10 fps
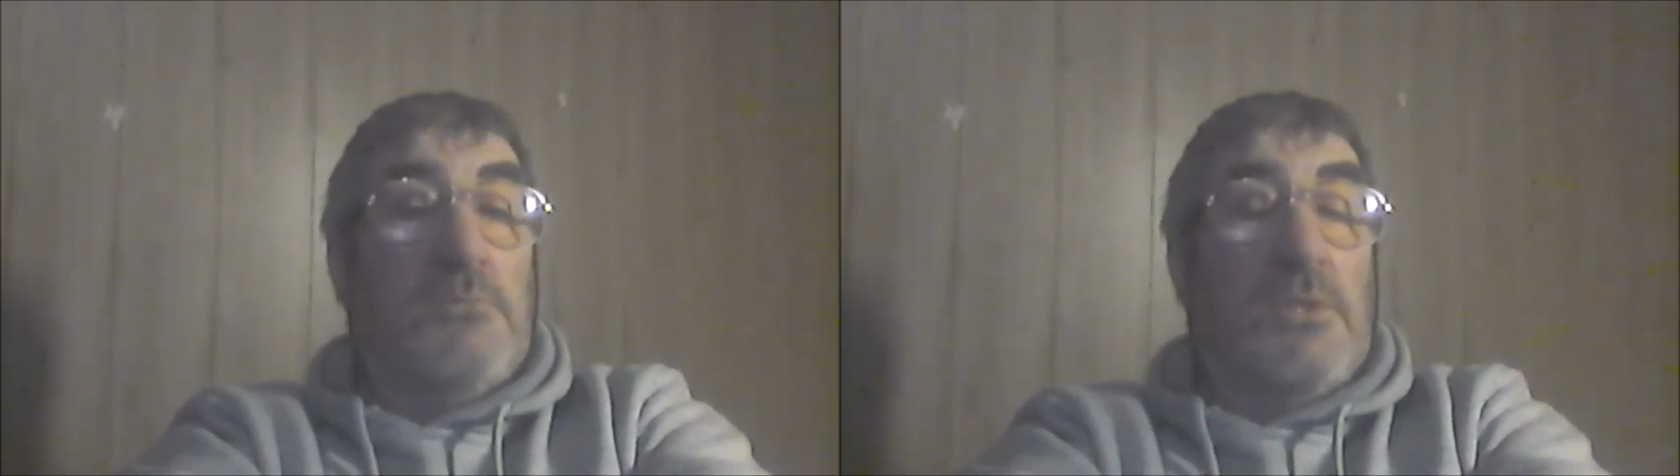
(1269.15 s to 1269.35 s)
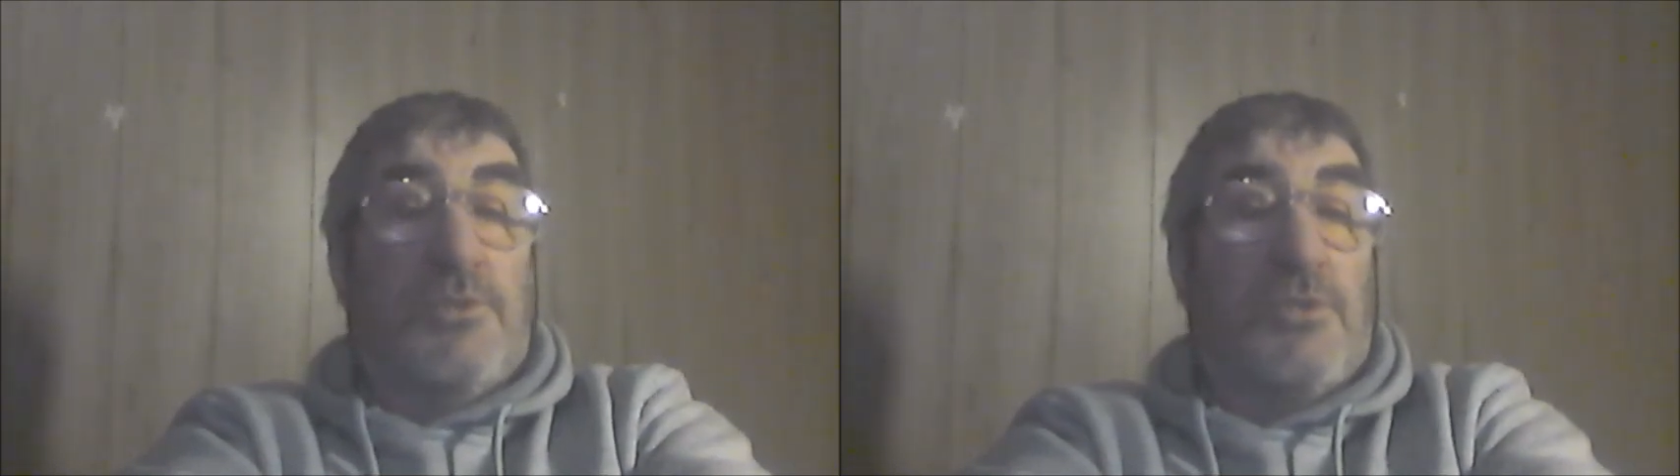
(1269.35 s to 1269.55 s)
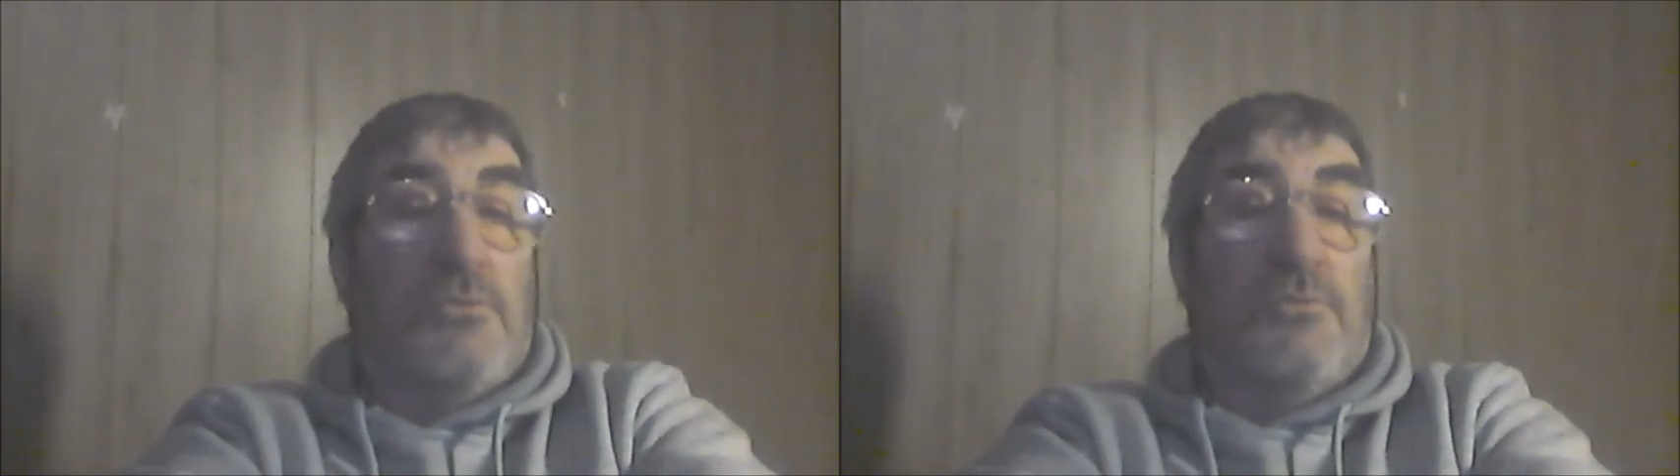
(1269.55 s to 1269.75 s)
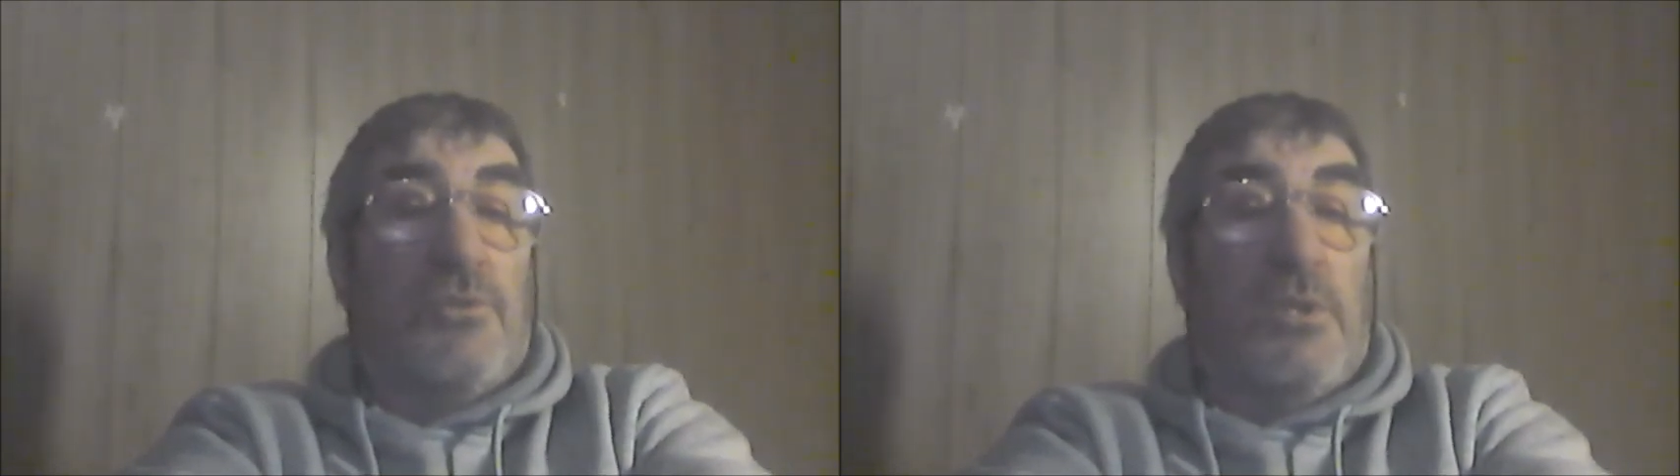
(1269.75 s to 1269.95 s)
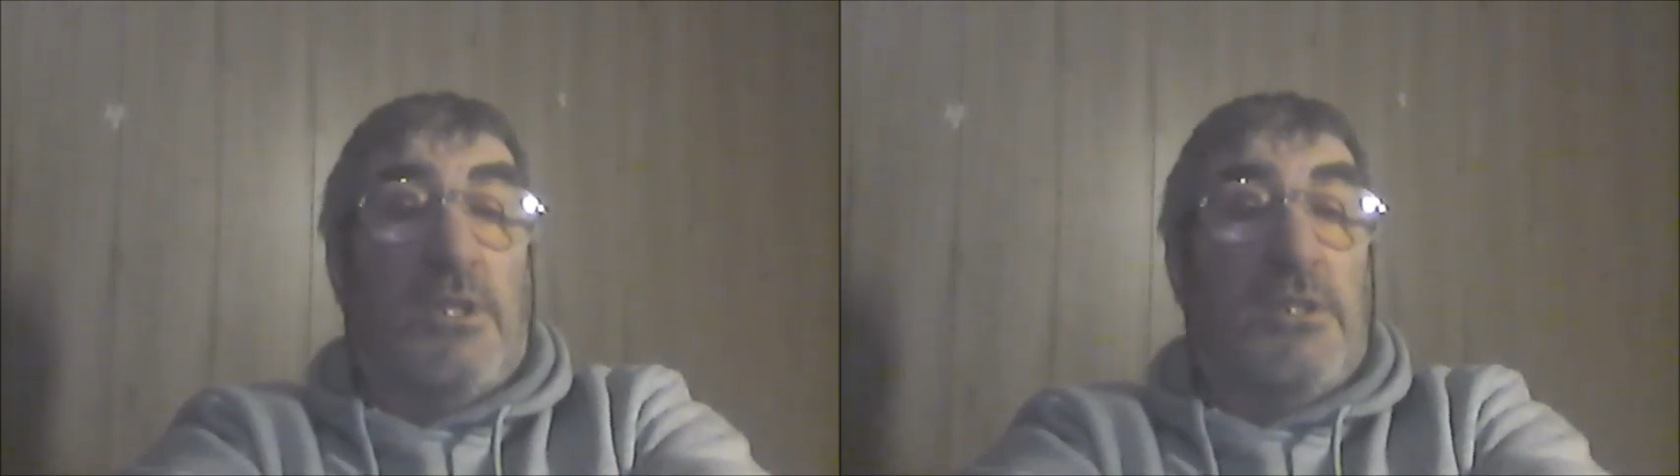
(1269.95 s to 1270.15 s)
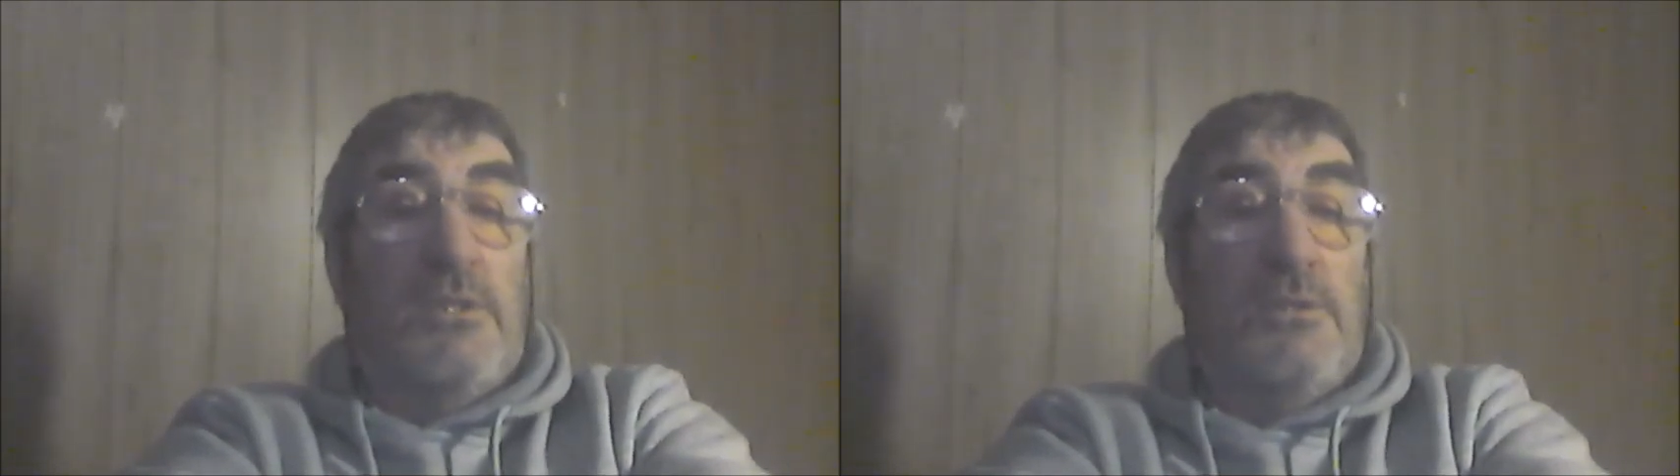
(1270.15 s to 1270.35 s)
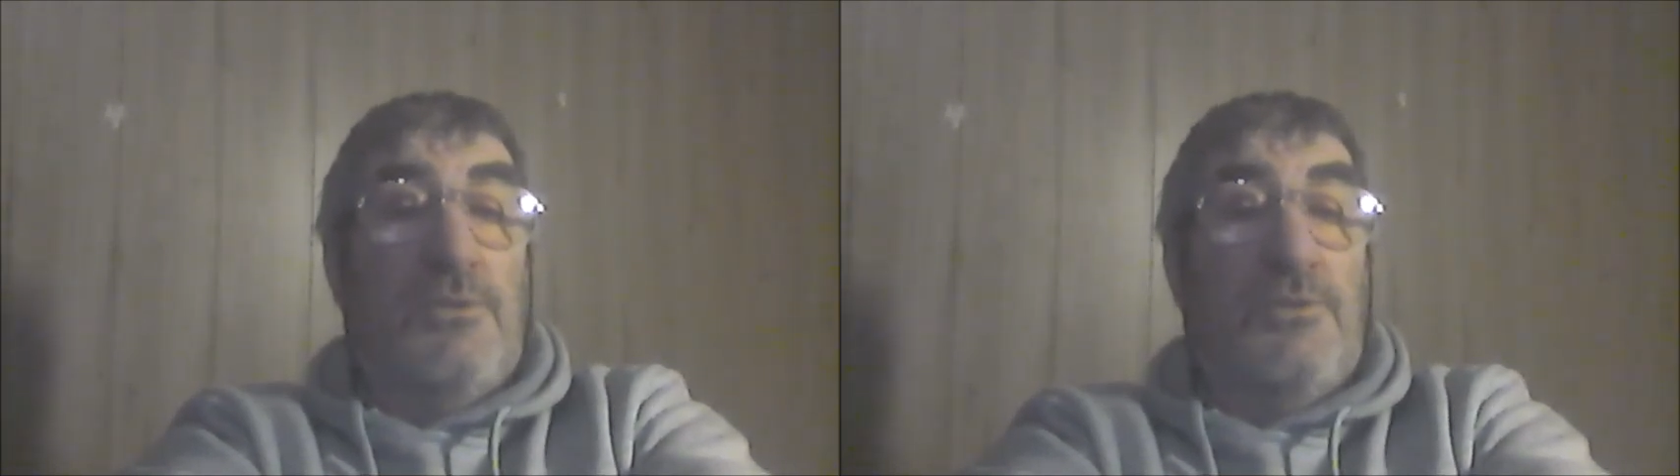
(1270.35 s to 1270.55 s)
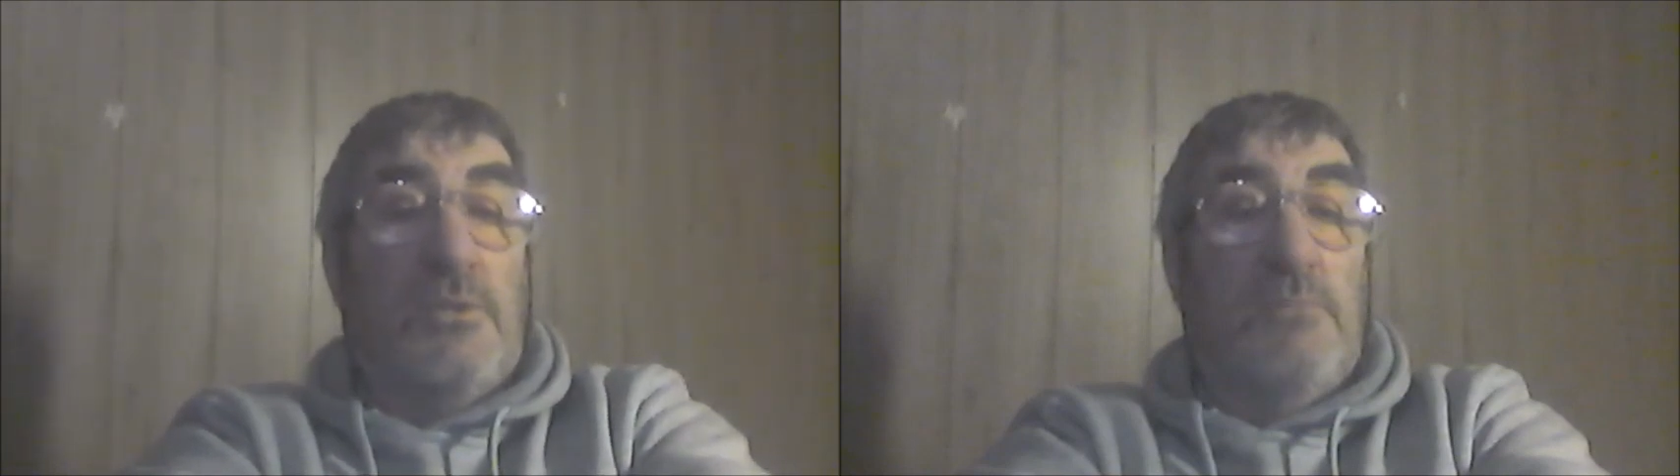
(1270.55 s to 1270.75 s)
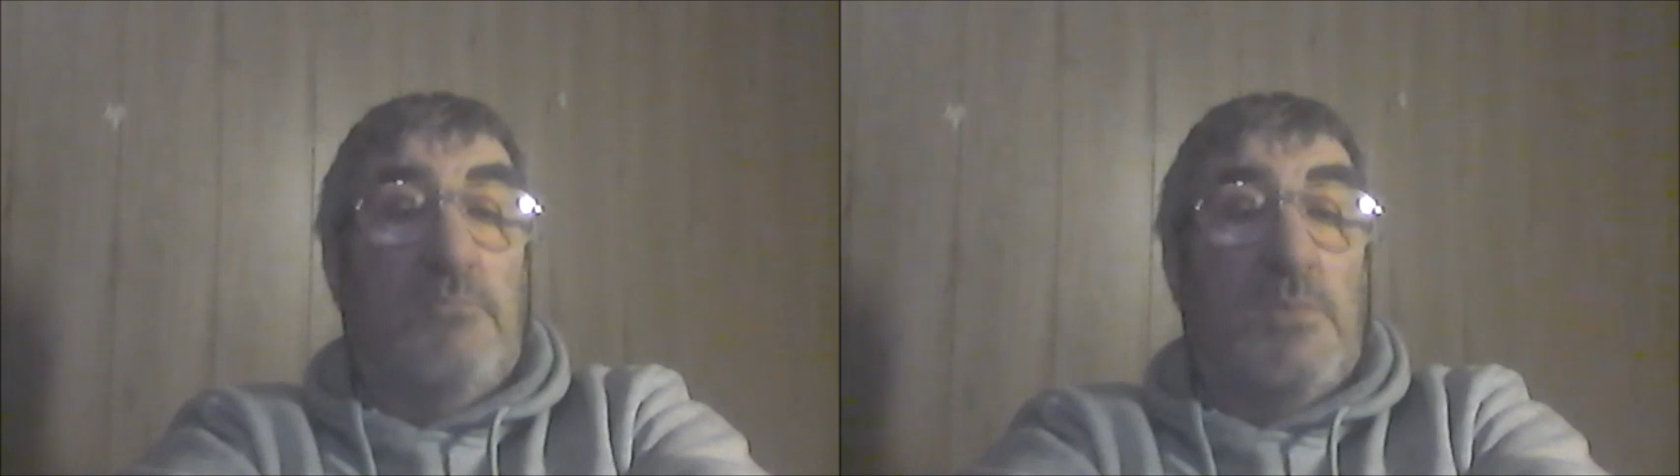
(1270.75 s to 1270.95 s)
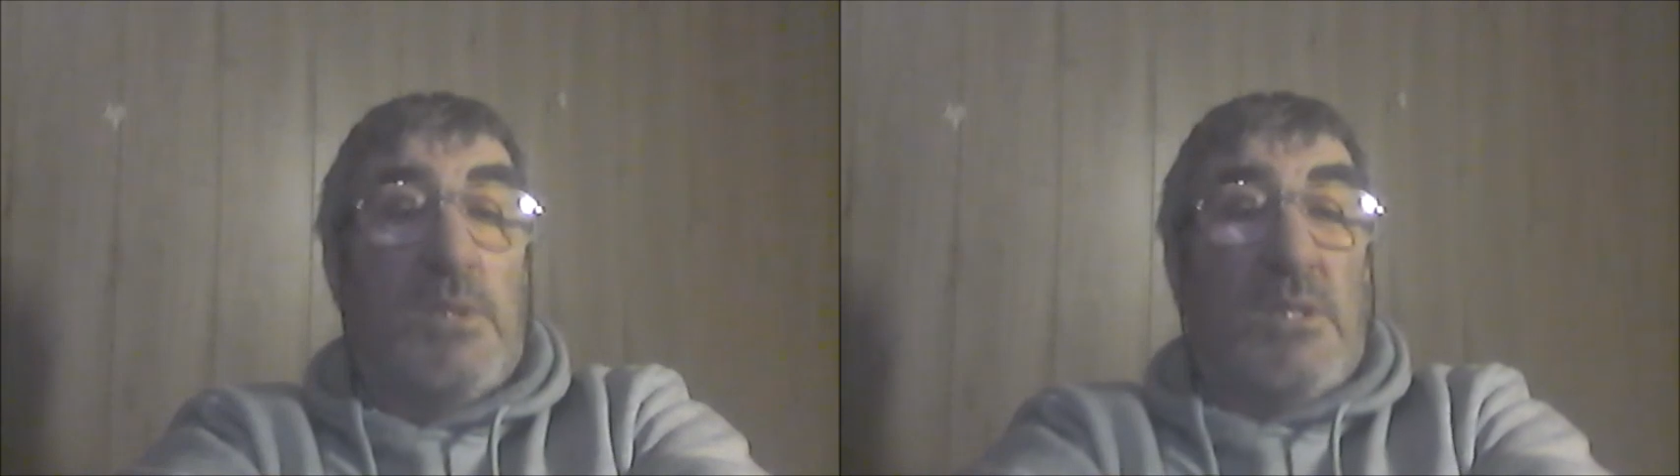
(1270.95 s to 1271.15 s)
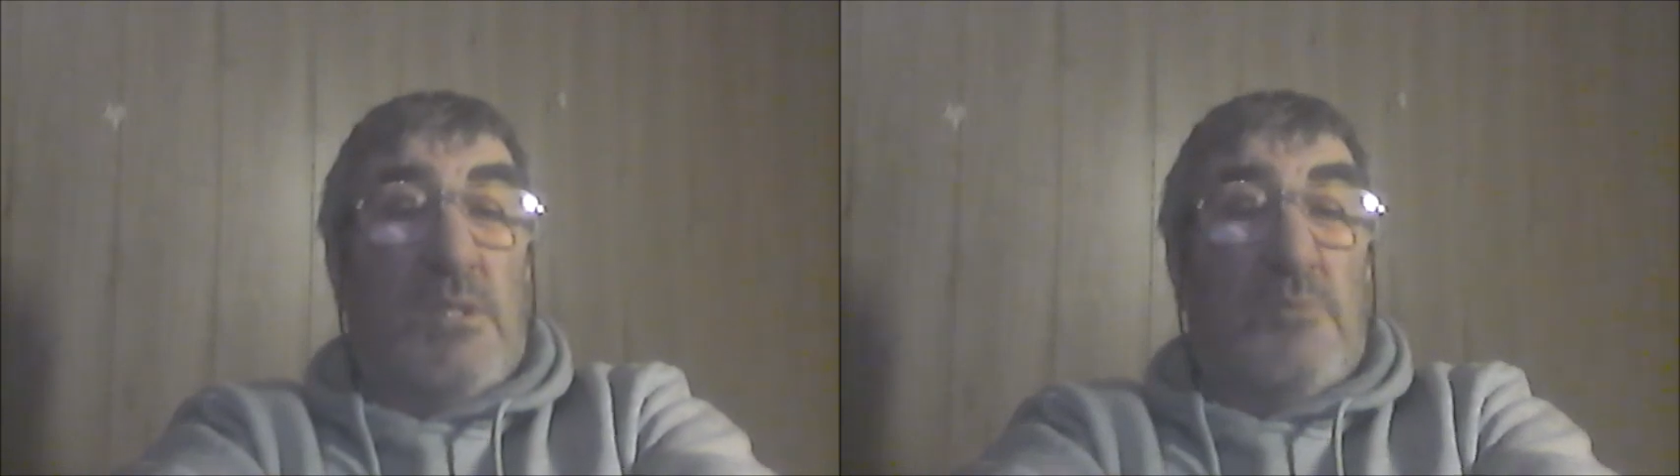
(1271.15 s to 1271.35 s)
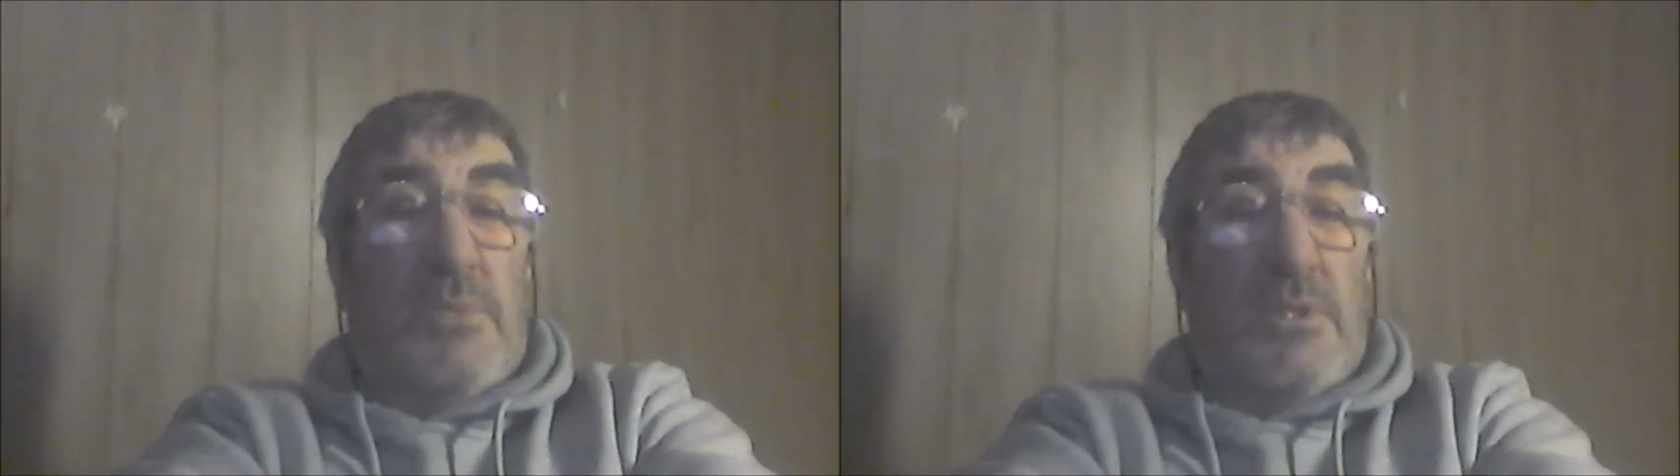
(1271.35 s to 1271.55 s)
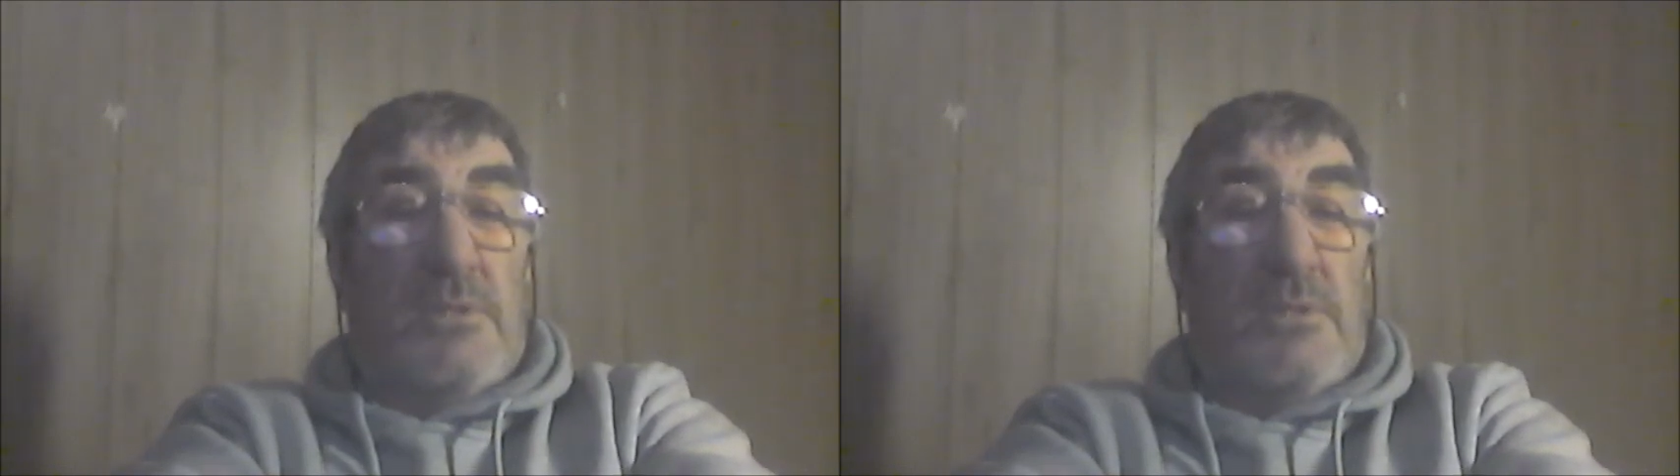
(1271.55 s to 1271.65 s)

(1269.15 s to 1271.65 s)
I still try to use them, but